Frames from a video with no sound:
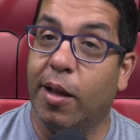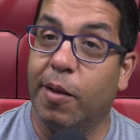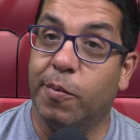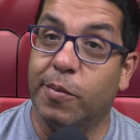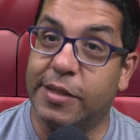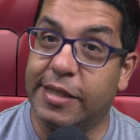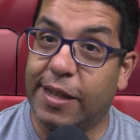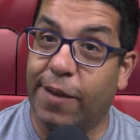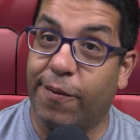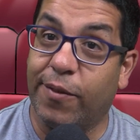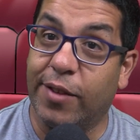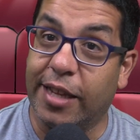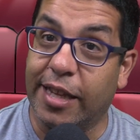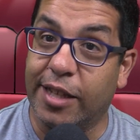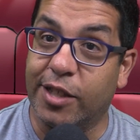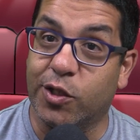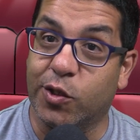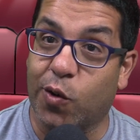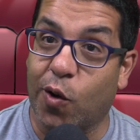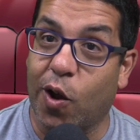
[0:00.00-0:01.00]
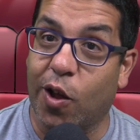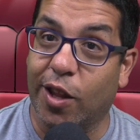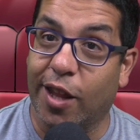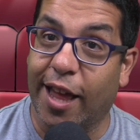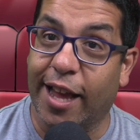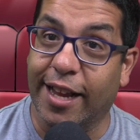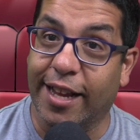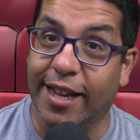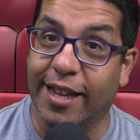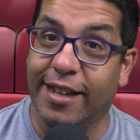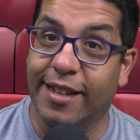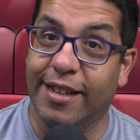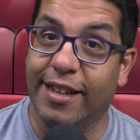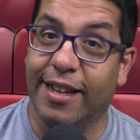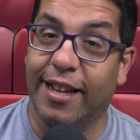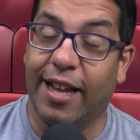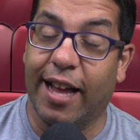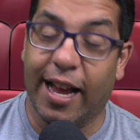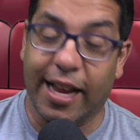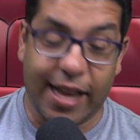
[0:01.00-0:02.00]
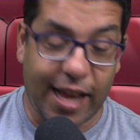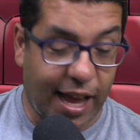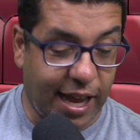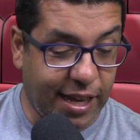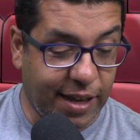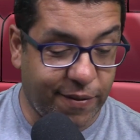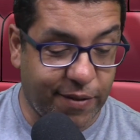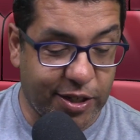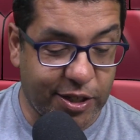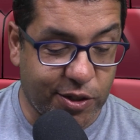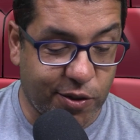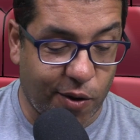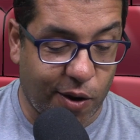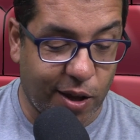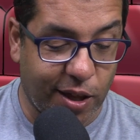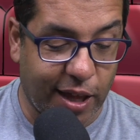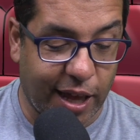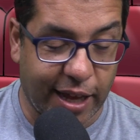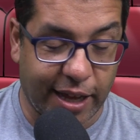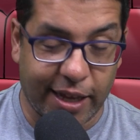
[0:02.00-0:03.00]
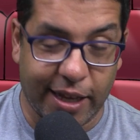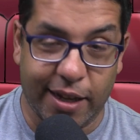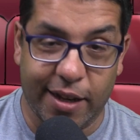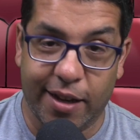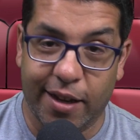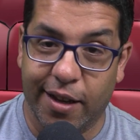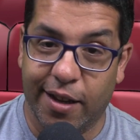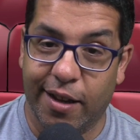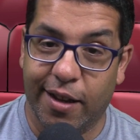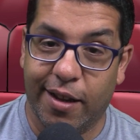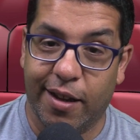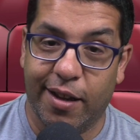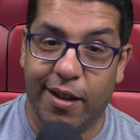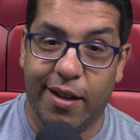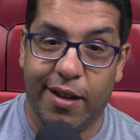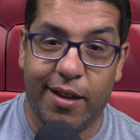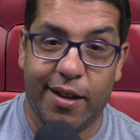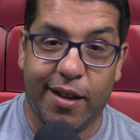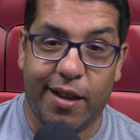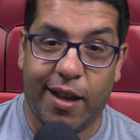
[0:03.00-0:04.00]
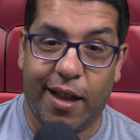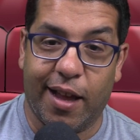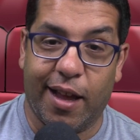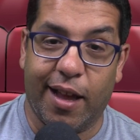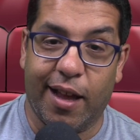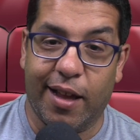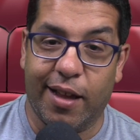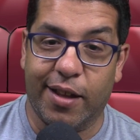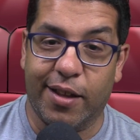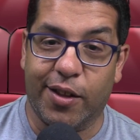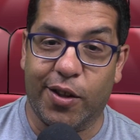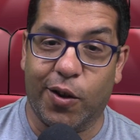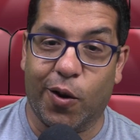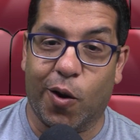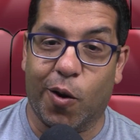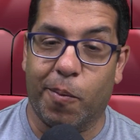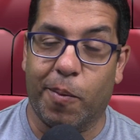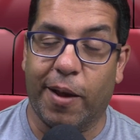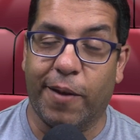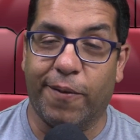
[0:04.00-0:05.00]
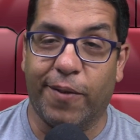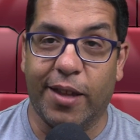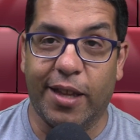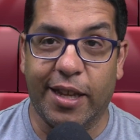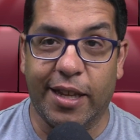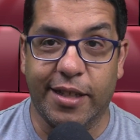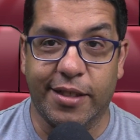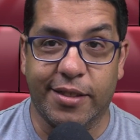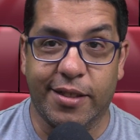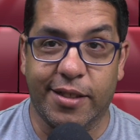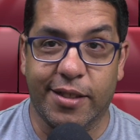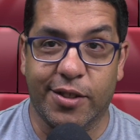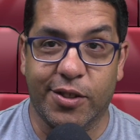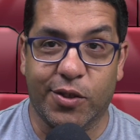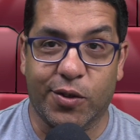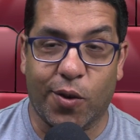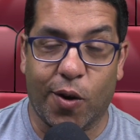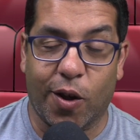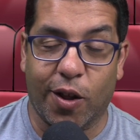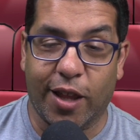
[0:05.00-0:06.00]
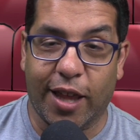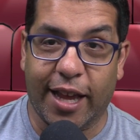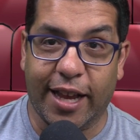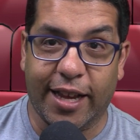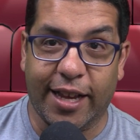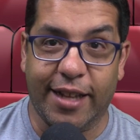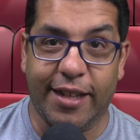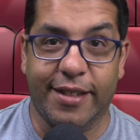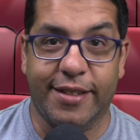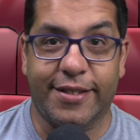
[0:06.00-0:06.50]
It's definitely a strong like it. I give it a strong like it. You hurt my feelings, strong like it.